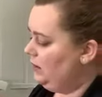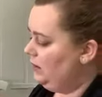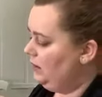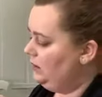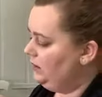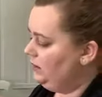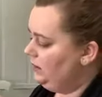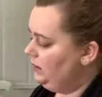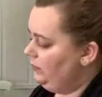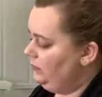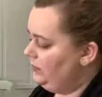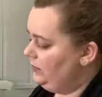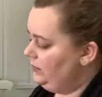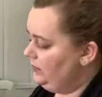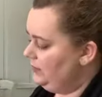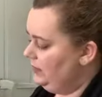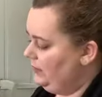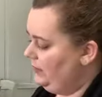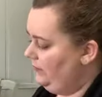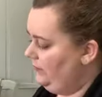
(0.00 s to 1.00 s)
So we're just
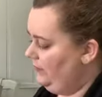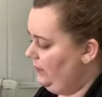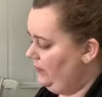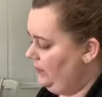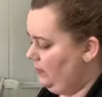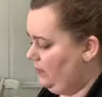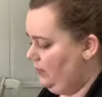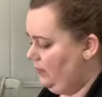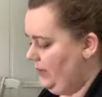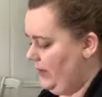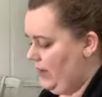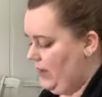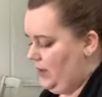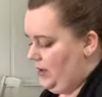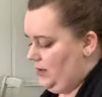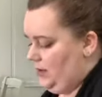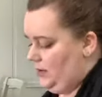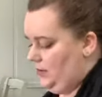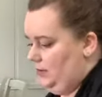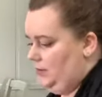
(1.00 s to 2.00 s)
gonna fill our
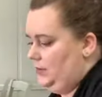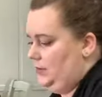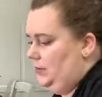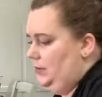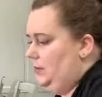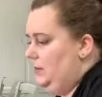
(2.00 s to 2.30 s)
bags.